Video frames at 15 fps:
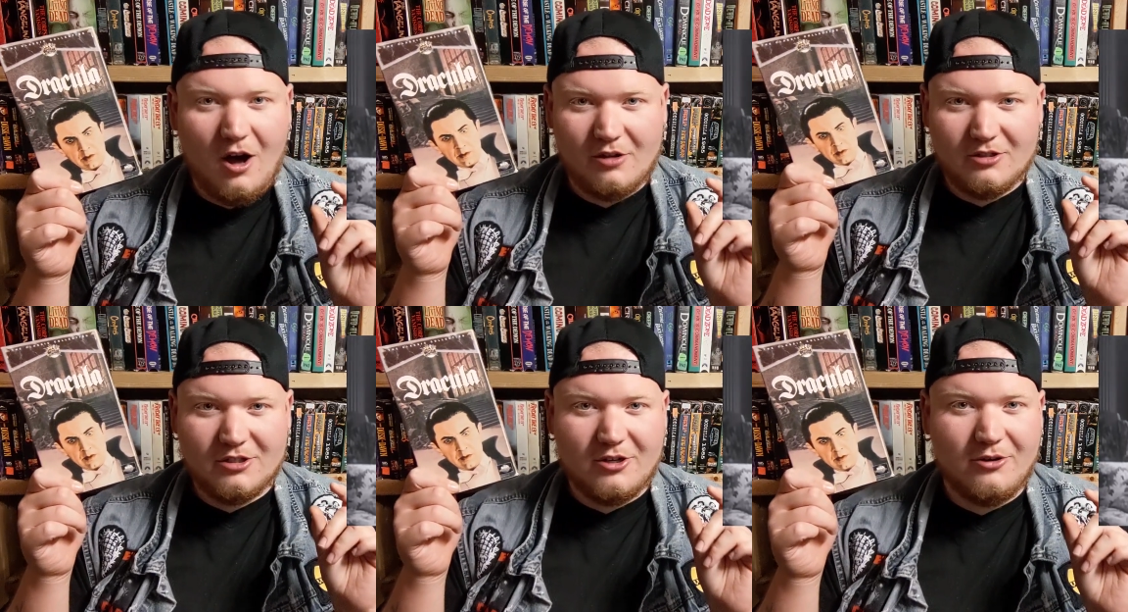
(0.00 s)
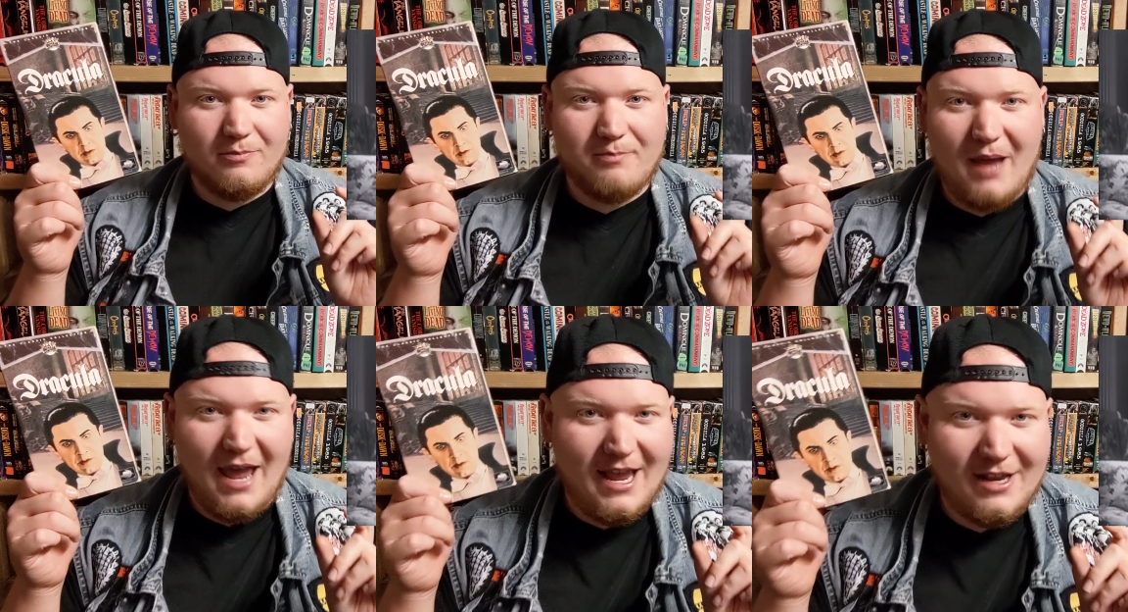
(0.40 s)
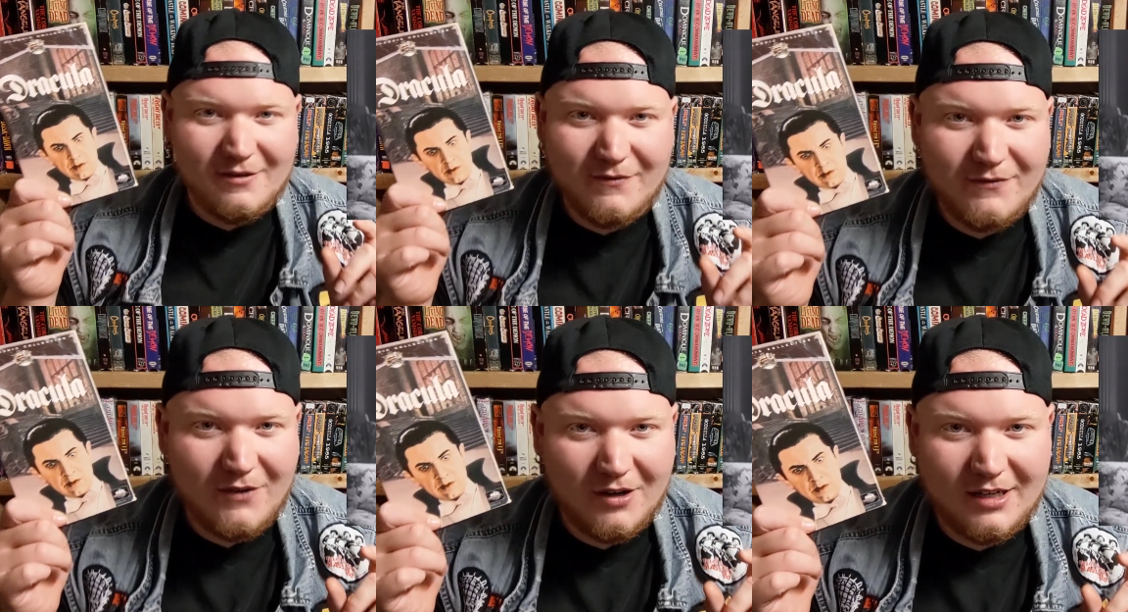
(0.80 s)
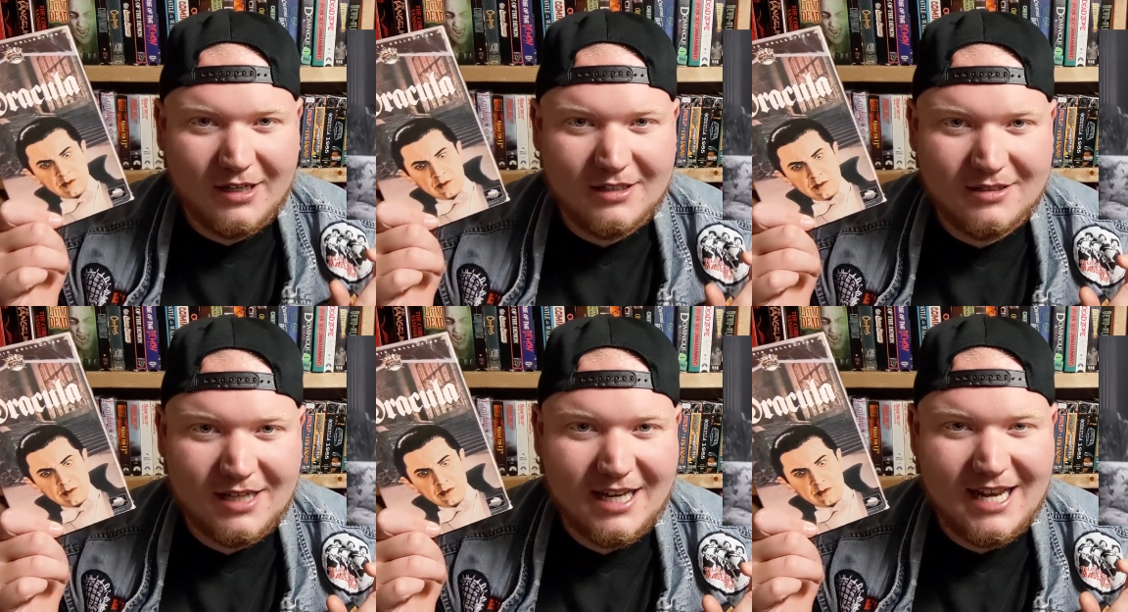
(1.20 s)
Speaker 1: dollar bag of
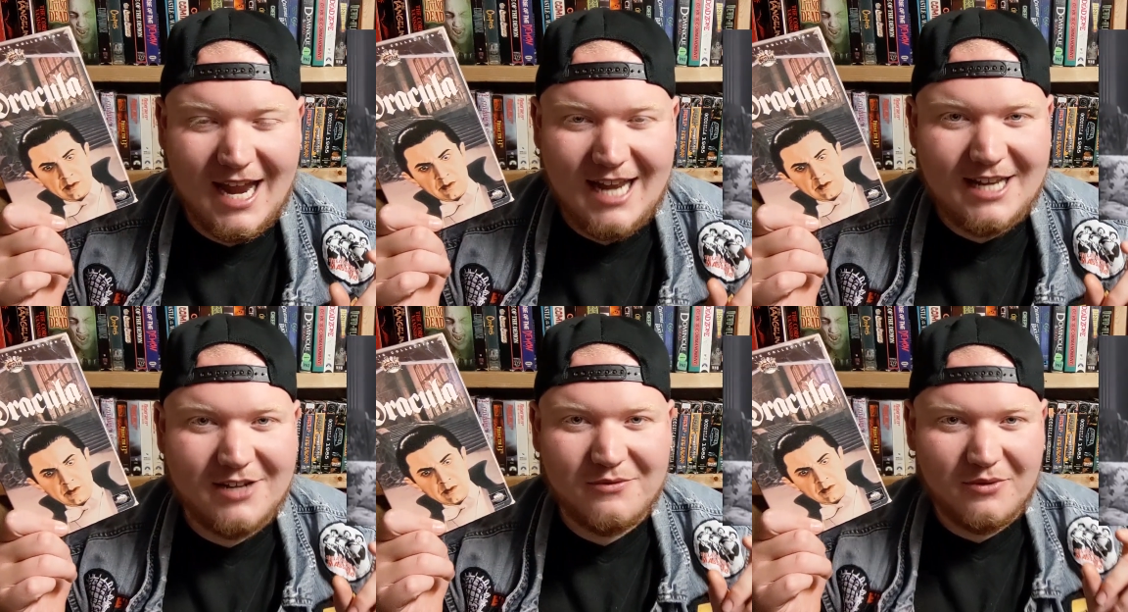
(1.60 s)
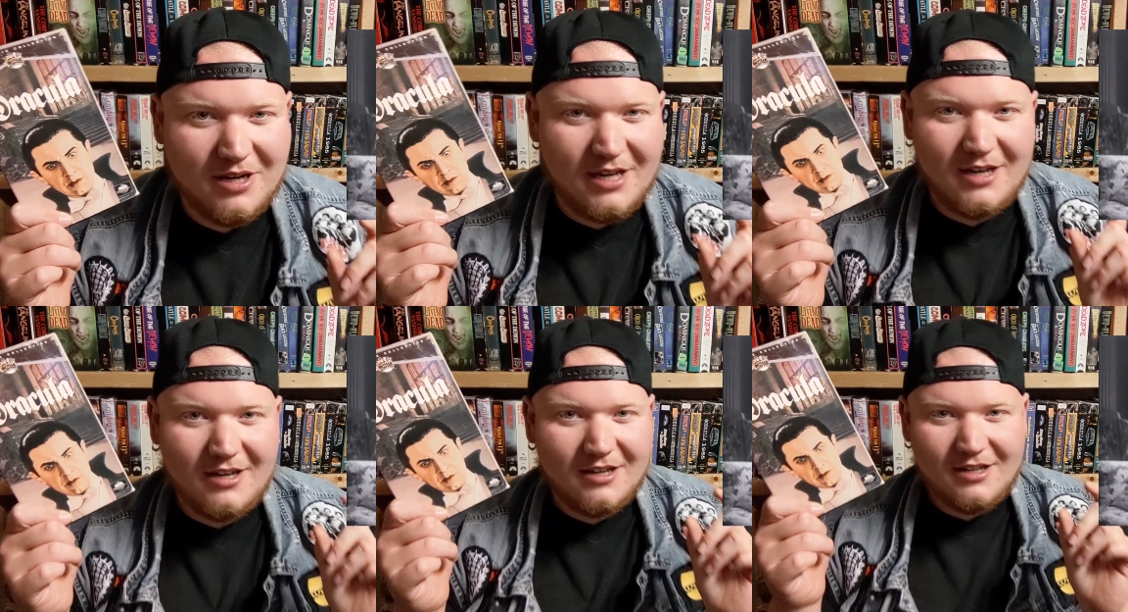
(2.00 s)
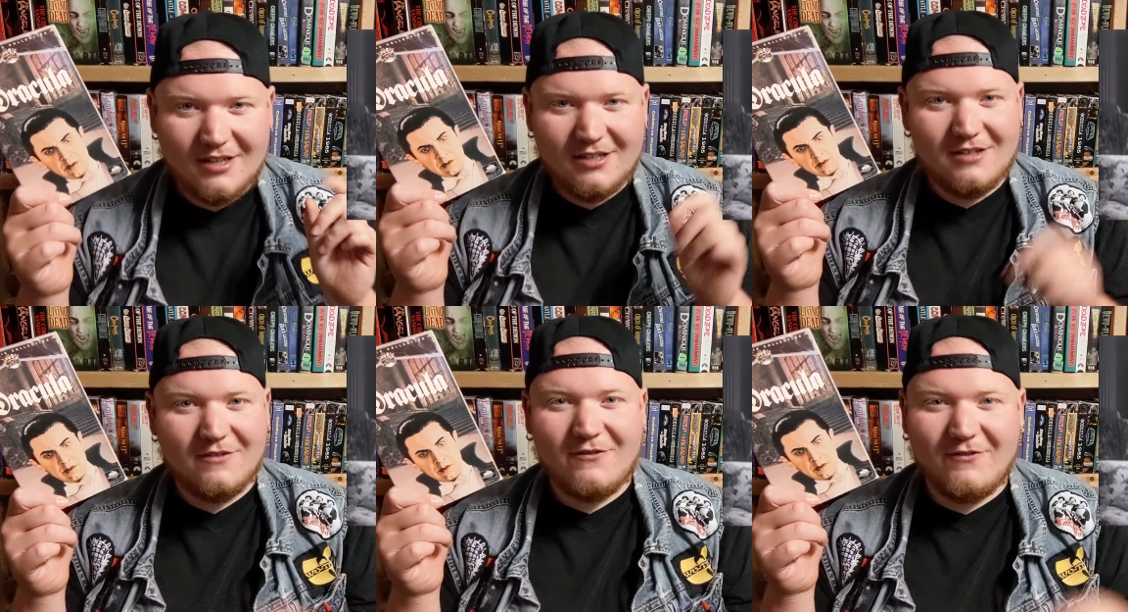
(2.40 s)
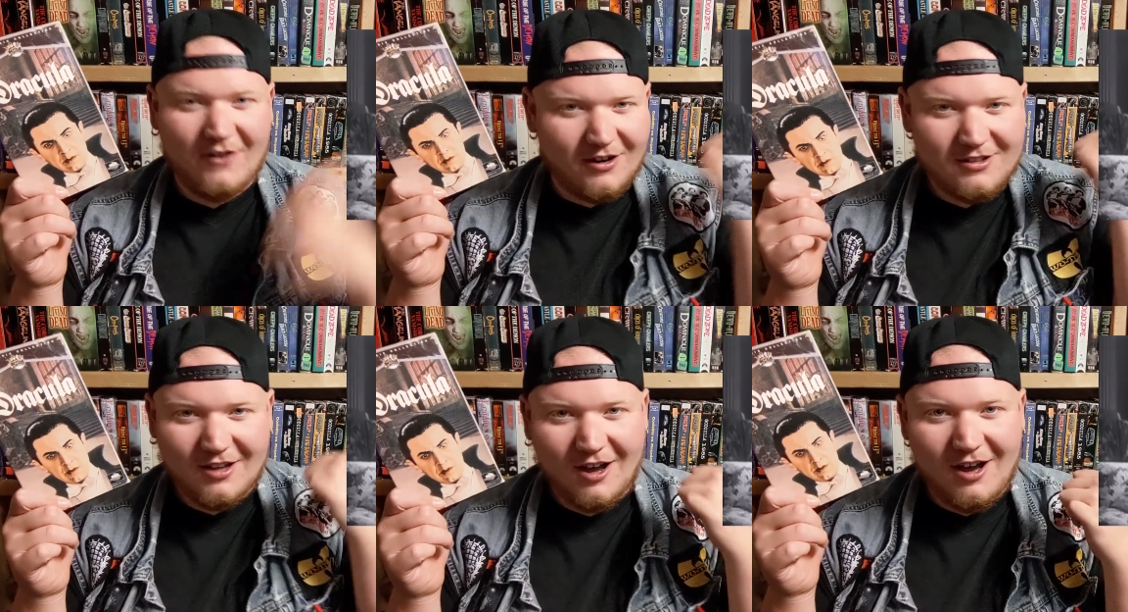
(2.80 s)
fucking Canadian weed.
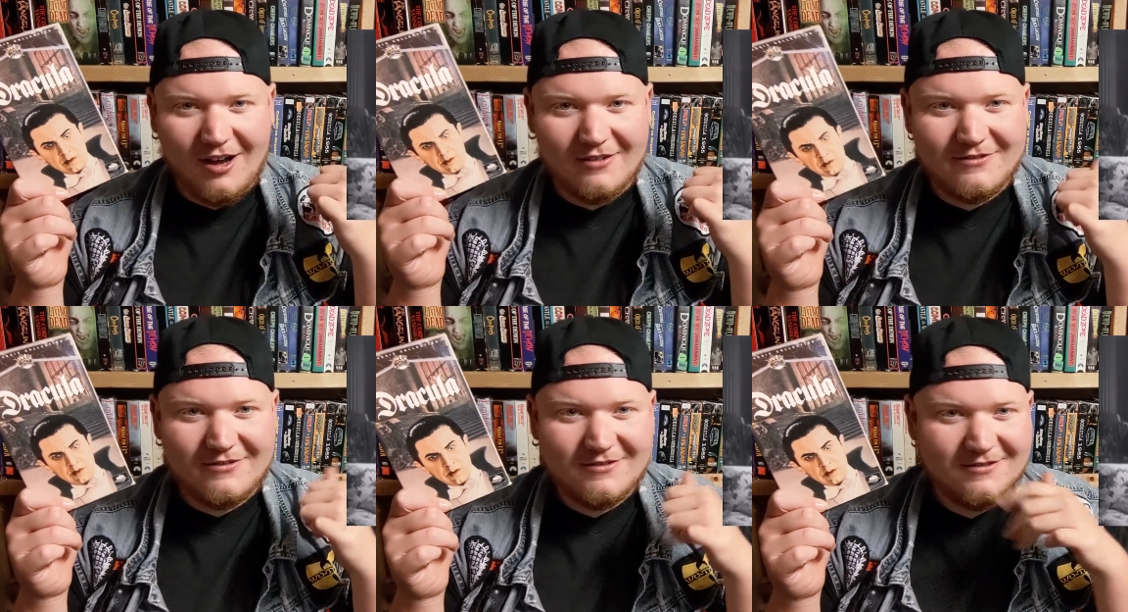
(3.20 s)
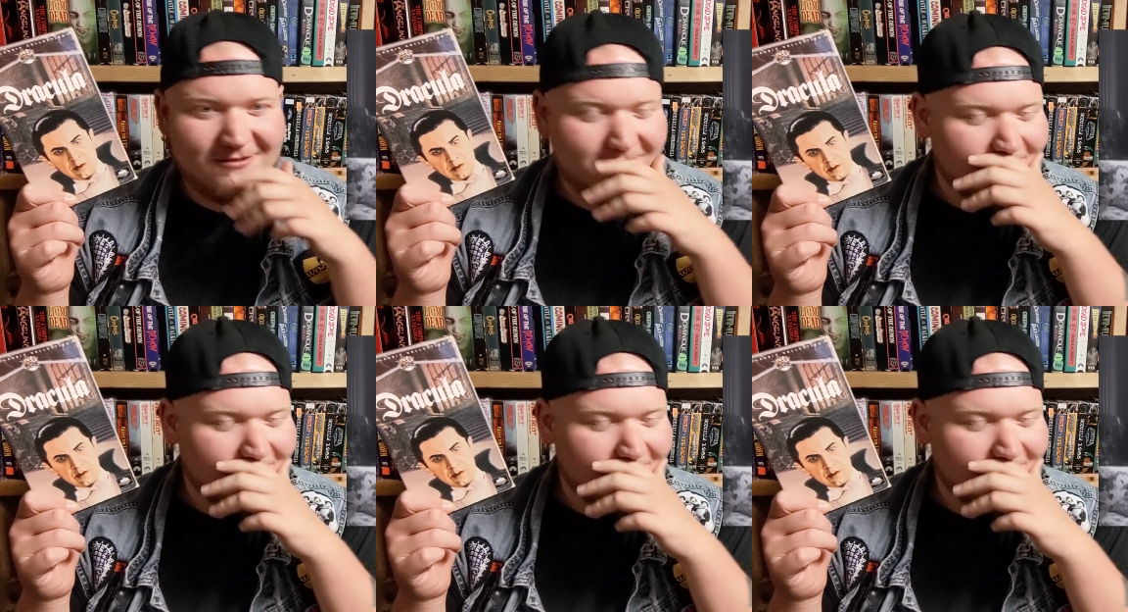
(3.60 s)
Fucked off.